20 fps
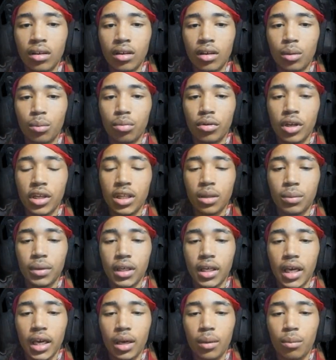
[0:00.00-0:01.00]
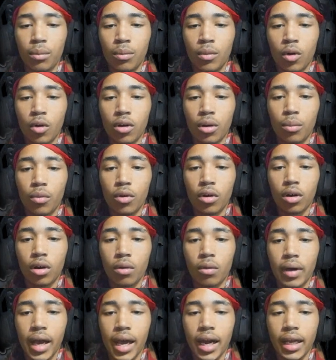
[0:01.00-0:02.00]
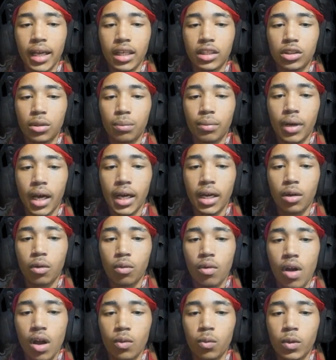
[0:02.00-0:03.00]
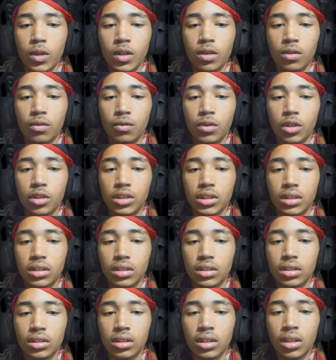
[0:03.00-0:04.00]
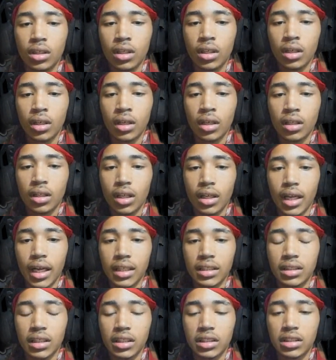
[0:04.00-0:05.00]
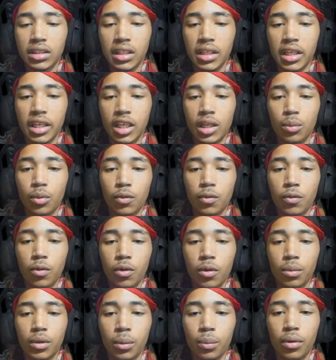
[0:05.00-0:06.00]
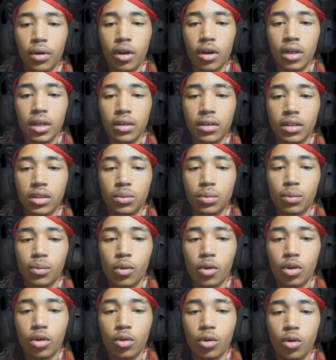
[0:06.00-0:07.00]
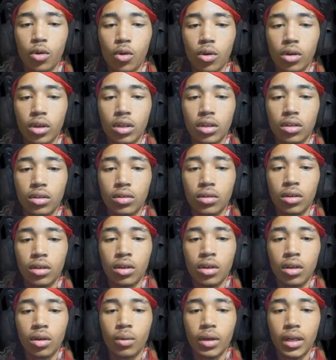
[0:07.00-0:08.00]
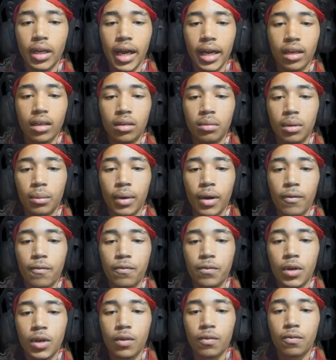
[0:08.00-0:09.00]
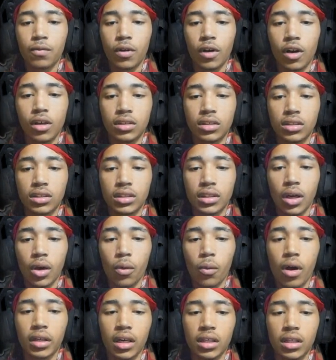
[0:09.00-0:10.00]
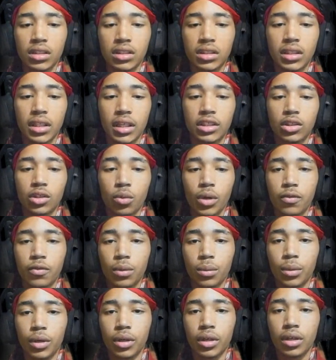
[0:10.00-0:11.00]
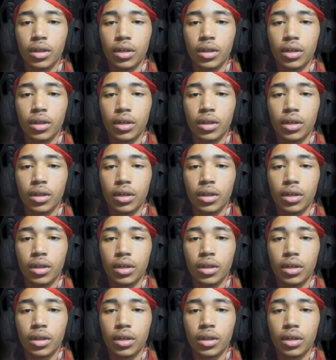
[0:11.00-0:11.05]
Her breathing became more and more erratic as her body rocked with convulsions. The last thing she'd hear before departing this mortal coil would likely be my footfalls as I walked down the stairs away from her.